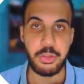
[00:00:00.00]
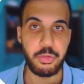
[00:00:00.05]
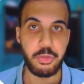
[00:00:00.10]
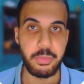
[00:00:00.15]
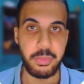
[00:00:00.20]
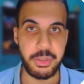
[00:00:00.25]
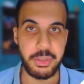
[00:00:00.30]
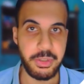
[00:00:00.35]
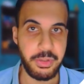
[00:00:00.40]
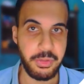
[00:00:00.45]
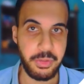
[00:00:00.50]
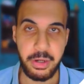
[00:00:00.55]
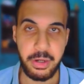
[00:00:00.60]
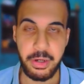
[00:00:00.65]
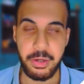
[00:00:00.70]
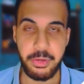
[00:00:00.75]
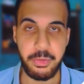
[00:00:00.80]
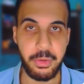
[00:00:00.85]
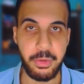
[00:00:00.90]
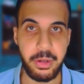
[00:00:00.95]
To measure the
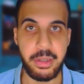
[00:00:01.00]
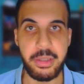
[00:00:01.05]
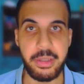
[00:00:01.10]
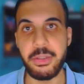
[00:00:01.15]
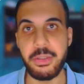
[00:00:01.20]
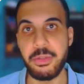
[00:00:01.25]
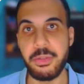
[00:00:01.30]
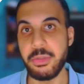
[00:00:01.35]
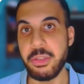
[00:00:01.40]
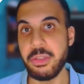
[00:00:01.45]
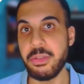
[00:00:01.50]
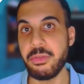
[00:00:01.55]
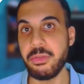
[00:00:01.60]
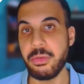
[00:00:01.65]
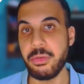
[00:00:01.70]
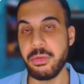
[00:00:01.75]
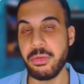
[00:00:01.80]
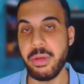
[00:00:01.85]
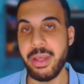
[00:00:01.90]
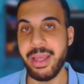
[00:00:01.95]
ROI, you need
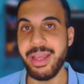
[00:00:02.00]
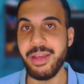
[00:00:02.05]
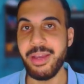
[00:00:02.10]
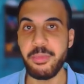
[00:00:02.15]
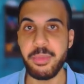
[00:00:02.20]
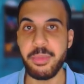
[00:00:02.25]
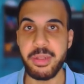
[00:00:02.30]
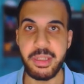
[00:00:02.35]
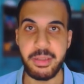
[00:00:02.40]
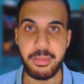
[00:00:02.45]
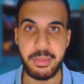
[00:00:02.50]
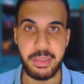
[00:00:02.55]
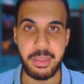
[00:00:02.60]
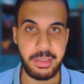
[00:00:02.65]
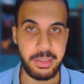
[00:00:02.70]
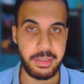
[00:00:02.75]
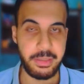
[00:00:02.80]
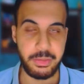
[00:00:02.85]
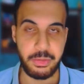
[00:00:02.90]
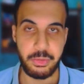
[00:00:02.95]
to know how many
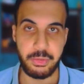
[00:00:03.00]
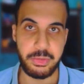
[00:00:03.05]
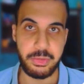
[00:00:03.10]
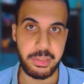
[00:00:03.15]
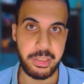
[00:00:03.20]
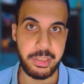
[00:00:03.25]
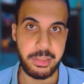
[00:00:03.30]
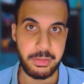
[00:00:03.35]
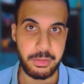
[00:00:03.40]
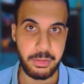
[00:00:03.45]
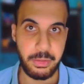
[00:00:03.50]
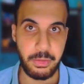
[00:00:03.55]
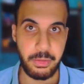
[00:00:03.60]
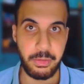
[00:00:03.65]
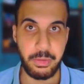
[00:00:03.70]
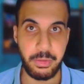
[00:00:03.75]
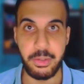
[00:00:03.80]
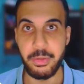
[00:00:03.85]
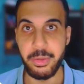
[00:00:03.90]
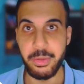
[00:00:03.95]
meetings or sales
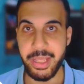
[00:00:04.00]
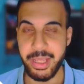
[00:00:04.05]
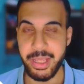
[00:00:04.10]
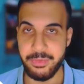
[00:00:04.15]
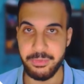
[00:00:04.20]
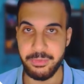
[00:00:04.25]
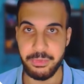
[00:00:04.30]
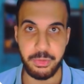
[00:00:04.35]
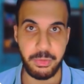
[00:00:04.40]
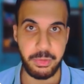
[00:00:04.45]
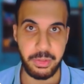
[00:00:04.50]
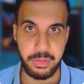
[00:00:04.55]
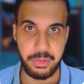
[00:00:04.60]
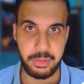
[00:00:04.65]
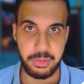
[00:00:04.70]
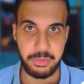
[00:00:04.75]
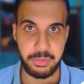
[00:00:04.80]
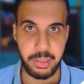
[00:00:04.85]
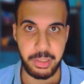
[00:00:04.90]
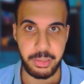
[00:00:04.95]
call you will have during
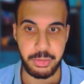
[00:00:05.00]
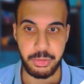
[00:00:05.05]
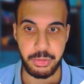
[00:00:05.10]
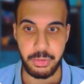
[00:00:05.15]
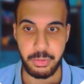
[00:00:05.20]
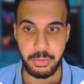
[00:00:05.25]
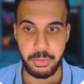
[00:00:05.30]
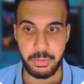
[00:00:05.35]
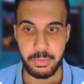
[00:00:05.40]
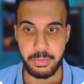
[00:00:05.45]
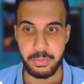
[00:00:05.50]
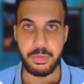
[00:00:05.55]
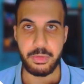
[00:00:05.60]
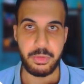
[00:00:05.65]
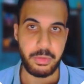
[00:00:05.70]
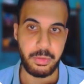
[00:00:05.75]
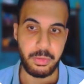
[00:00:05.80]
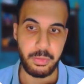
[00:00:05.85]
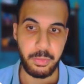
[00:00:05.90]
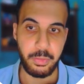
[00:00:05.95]
the trade show.
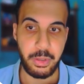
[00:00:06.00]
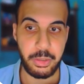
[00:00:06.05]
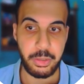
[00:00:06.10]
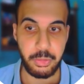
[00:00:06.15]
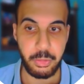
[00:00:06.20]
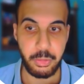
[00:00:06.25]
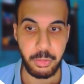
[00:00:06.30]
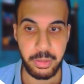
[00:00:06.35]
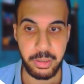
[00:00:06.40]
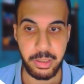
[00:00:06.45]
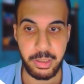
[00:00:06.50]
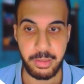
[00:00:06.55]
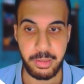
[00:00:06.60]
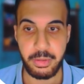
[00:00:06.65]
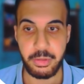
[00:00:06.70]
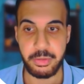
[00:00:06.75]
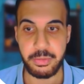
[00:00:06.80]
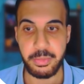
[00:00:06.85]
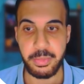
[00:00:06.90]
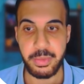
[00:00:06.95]
So we are talking
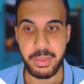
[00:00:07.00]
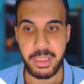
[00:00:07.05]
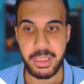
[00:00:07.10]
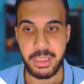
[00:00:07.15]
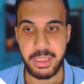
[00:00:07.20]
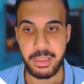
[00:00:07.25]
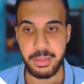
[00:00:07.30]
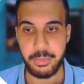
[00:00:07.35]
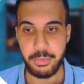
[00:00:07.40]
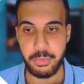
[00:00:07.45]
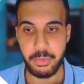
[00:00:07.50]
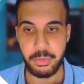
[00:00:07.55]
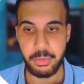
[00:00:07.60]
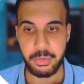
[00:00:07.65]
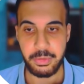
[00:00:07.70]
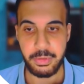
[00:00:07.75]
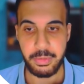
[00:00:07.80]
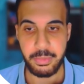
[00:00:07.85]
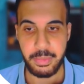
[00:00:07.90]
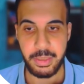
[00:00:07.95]
about
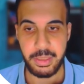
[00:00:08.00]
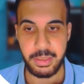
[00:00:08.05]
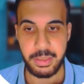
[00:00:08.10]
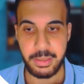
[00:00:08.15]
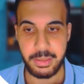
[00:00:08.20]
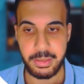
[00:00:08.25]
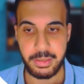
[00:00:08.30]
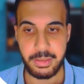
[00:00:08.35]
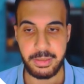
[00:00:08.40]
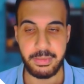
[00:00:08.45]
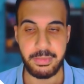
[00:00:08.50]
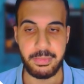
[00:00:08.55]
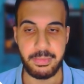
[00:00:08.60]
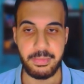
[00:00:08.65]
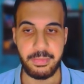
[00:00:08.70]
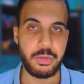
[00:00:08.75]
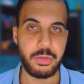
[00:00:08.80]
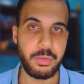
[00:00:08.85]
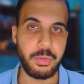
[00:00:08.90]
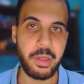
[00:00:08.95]
pre-booked meetings.
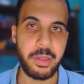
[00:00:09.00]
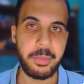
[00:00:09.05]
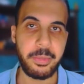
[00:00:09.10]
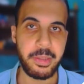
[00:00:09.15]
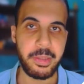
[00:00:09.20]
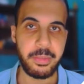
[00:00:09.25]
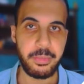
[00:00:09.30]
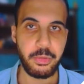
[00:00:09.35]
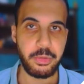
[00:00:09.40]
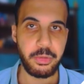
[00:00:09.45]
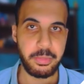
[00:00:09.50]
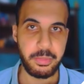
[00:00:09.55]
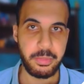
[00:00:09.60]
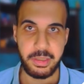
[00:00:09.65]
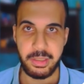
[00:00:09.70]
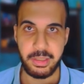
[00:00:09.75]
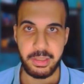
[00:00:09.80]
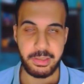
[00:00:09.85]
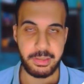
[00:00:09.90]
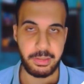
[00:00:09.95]
So why pre-booked
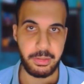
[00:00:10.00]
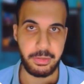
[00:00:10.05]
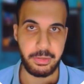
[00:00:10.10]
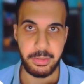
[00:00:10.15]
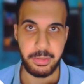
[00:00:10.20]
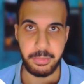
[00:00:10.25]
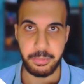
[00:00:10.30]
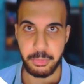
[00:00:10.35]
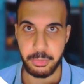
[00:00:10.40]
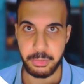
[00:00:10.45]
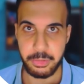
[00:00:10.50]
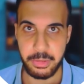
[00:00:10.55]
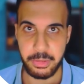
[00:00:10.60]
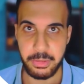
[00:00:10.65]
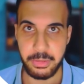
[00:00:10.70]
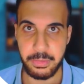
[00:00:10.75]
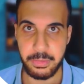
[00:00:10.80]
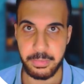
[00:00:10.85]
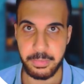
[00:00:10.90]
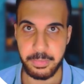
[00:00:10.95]
meetings are
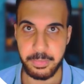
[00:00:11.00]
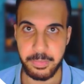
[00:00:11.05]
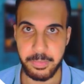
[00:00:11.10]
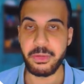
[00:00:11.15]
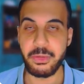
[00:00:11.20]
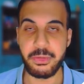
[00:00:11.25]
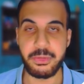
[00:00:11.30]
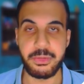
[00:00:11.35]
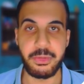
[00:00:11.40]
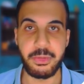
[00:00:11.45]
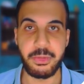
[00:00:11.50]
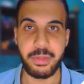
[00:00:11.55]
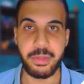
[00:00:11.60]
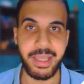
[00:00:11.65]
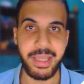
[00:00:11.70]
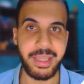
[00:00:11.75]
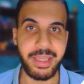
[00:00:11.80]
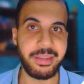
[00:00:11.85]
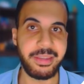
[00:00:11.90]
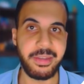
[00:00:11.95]
important? Because you
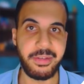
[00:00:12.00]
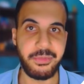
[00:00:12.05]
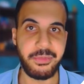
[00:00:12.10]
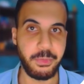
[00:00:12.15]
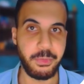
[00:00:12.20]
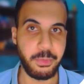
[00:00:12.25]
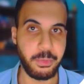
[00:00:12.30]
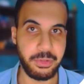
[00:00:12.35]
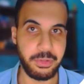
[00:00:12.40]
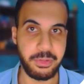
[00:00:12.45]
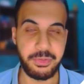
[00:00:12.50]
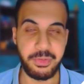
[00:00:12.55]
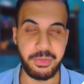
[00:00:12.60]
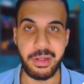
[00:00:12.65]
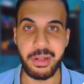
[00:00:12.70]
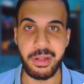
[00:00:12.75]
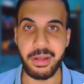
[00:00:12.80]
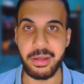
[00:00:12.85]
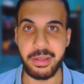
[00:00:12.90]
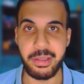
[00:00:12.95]
can't afford
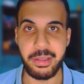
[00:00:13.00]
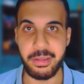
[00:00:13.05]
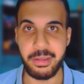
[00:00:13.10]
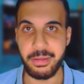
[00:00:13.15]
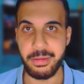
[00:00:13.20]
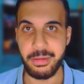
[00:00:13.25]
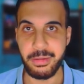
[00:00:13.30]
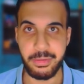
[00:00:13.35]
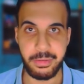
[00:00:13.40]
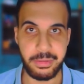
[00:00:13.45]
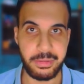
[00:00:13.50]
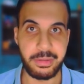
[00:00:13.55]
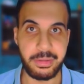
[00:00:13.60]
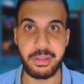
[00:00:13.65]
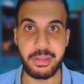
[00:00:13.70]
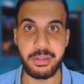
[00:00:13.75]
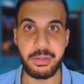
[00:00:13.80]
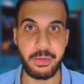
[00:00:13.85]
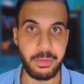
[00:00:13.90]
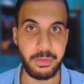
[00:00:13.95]
relying
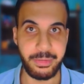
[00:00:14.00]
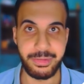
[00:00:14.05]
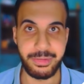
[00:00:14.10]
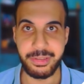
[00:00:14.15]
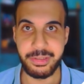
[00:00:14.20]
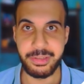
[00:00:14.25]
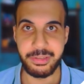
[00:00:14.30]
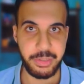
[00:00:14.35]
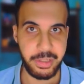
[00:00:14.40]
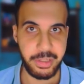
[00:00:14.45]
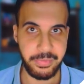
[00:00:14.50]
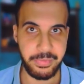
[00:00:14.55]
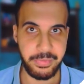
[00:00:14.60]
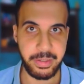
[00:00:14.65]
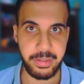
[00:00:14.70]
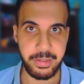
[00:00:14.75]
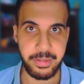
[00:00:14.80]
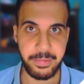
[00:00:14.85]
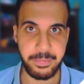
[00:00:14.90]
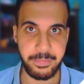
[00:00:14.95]
on cold
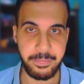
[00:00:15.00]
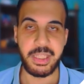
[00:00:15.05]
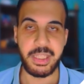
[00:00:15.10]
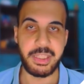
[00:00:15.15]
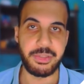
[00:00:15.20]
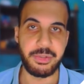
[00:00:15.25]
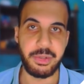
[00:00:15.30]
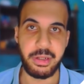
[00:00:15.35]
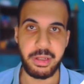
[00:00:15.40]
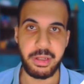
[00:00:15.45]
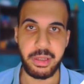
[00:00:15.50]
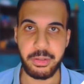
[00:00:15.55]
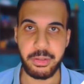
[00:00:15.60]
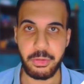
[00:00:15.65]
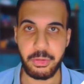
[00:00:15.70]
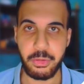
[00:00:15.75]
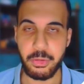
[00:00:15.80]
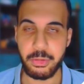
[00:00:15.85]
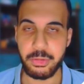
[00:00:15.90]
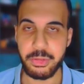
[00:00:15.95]
traffic, as relying
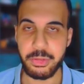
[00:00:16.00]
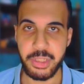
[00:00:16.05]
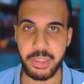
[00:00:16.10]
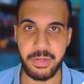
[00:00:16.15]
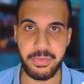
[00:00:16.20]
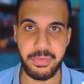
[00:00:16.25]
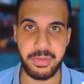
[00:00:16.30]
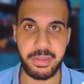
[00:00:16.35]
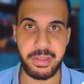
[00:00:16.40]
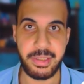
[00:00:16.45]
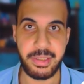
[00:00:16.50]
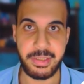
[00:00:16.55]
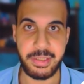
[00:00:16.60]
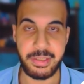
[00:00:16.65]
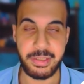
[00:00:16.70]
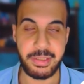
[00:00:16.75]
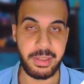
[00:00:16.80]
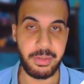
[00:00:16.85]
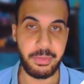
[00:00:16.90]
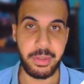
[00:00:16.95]
on cold traffic
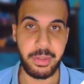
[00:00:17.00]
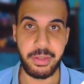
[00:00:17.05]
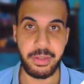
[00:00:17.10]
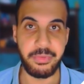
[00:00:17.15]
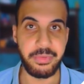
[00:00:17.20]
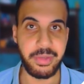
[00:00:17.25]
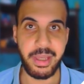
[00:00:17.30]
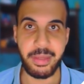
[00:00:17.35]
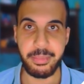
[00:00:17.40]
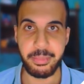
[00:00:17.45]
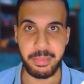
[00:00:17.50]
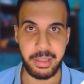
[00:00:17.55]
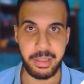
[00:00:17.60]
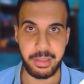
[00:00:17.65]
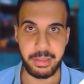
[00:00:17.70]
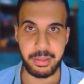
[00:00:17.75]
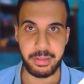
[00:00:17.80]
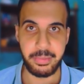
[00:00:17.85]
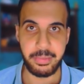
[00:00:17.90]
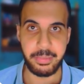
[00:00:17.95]
is a way of
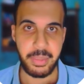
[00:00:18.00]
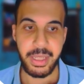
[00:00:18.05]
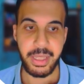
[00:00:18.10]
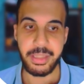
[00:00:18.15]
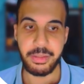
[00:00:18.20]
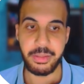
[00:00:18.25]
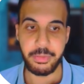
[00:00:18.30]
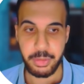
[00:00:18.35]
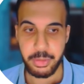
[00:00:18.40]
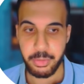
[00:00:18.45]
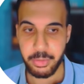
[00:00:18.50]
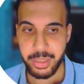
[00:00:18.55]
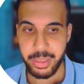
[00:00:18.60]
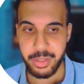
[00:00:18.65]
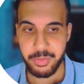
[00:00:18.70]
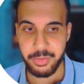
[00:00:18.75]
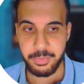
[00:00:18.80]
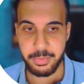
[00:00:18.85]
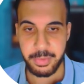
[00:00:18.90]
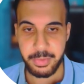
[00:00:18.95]
gambling. And when you
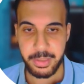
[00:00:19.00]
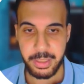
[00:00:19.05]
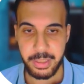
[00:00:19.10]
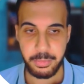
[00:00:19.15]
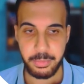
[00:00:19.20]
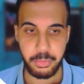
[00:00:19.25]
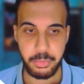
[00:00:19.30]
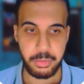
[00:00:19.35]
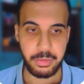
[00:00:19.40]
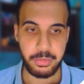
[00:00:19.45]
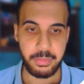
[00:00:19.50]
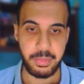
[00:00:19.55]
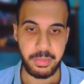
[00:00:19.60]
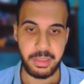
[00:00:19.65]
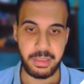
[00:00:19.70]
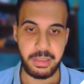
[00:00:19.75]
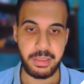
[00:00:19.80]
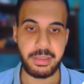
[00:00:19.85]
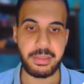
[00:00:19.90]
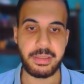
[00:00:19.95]
have pre-booked
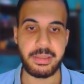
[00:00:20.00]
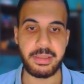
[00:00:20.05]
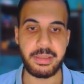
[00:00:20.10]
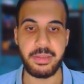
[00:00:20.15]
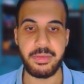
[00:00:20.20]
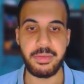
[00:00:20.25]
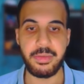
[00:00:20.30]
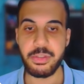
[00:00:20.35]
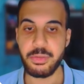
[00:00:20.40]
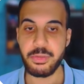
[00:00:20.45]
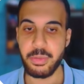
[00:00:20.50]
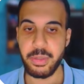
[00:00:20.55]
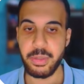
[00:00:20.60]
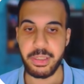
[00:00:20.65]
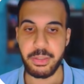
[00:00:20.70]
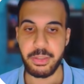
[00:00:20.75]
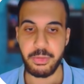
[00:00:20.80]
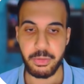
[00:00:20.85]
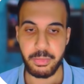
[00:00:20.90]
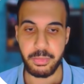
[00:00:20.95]
meetings, this
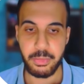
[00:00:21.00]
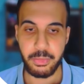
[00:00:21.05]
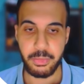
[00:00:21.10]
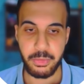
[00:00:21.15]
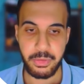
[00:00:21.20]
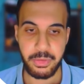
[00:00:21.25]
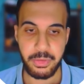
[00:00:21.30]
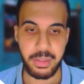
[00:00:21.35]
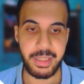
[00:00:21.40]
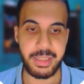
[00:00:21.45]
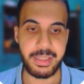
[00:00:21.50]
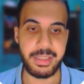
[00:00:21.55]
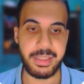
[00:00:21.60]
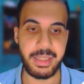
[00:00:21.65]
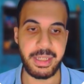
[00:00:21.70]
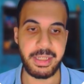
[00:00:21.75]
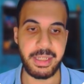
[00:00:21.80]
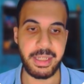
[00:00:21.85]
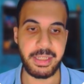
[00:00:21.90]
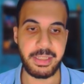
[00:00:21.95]
way your booth is
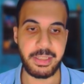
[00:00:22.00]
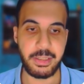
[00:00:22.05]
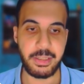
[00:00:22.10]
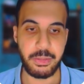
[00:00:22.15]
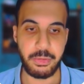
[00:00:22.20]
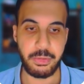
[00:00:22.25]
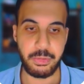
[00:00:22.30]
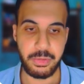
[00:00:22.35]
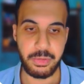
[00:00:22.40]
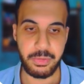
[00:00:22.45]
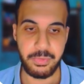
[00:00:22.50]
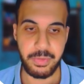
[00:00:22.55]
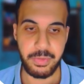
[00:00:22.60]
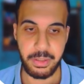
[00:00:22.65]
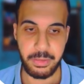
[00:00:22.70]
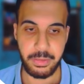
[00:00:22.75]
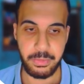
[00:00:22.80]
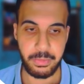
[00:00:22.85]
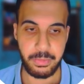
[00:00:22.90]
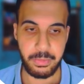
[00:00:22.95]
an execution
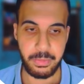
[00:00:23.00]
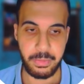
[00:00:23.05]
venue.